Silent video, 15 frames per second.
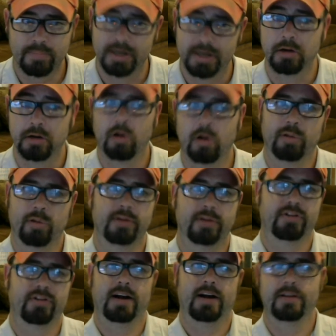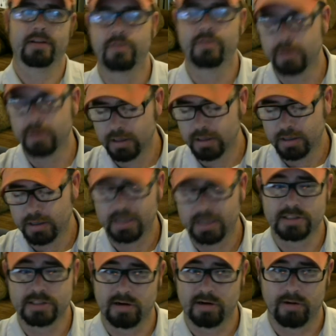But he called the shots.
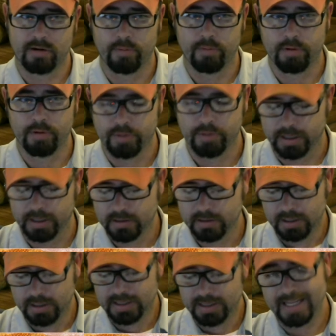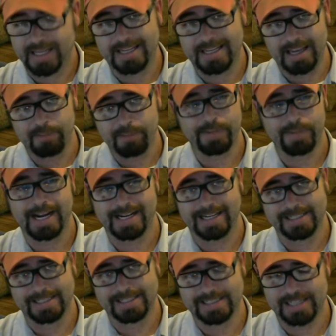He's going to learn real quick. They get
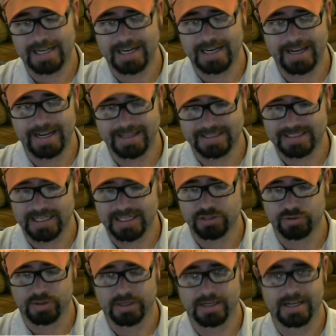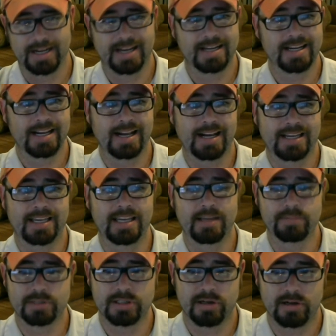back inside Alexandria, and the guy
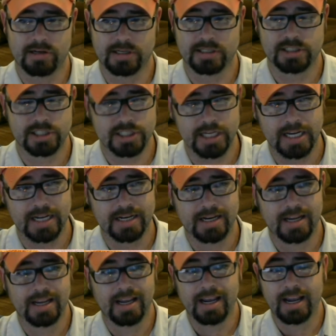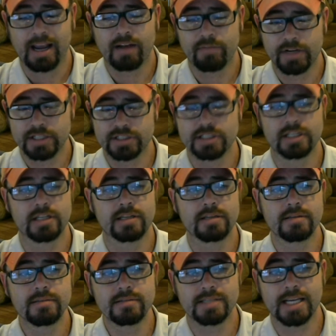keeps talking shit, and eventually
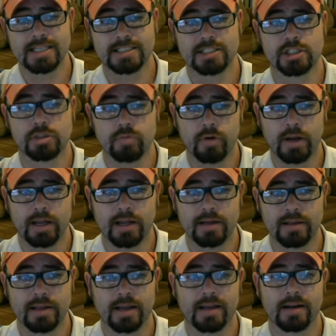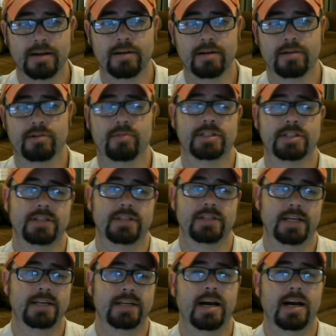takes a swing at Glenn, to which
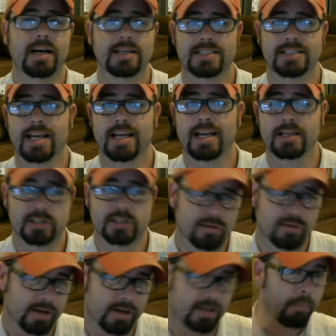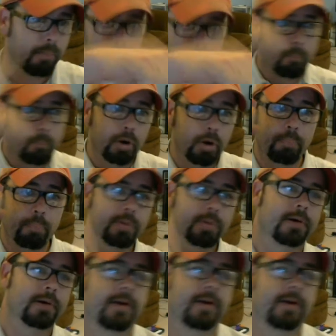Glenn ducks, and just quickly, boop,